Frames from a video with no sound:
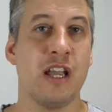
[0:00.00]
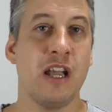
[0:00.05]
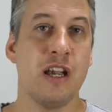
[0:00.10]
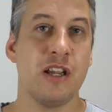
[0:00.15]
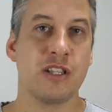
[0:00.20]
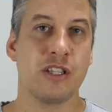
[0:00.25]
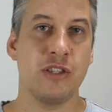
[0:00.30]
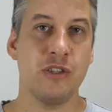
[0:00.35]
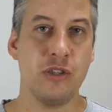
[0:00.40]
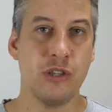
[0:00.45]

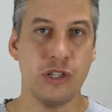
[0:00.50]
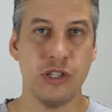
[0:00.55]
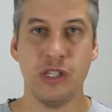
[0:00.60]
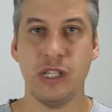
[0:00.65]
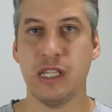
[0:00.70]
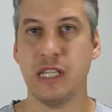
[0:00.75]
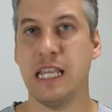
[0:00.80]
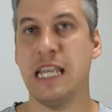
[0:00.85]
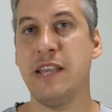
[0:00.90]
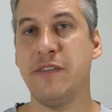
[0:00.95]
So you can,
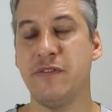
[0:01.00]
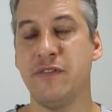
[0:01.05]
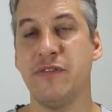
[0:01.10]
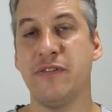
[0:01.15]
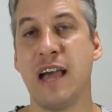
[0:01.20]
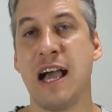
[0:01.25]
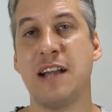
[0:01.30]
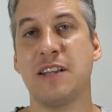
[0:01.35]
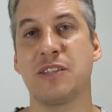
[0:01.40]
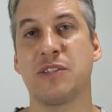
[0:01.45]
even
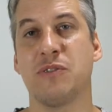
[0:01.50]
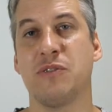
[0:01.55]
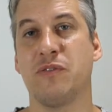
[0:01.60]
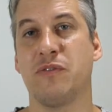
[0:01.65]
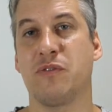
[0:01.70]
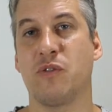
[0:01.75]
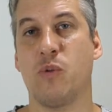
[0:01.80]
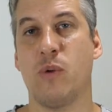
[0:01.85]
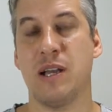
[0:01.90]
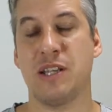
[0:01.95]
that sort
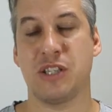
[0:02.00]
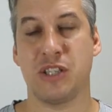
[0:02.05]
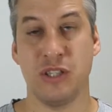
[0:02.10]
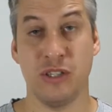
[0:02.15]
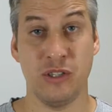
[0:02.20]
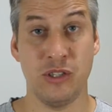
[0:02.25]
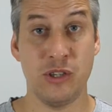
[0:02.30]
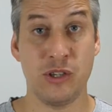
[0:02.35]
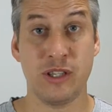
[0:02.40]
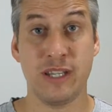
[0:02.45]
of
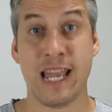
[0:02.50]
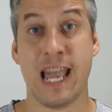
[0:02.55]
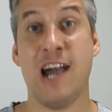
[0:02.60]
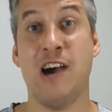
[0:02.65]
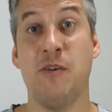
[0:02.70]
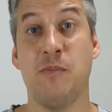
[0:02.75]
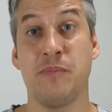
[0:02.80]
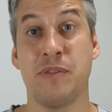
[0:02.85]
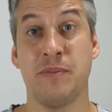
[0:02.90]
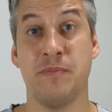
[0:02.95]
question, you can
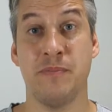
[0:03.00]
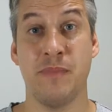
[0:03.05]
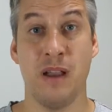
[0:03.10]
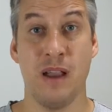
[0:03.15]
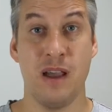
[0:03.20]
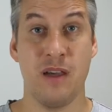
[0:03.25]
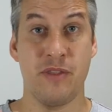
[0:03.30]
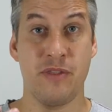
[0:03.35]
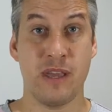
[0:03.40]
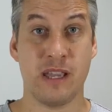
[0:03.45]
help them
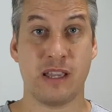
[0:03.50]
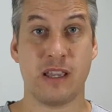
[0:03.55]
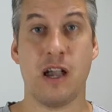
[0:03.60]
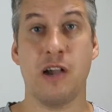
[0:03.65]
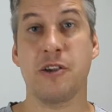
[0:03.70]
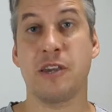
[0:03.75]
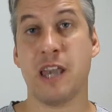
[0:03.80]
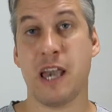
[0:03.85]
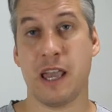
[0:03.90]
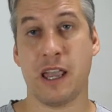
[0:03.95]
think,
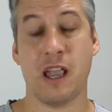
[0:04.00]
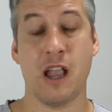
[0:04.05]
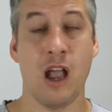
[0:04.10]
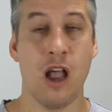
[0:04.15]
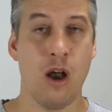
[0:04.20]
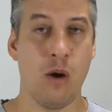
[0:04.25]
okay,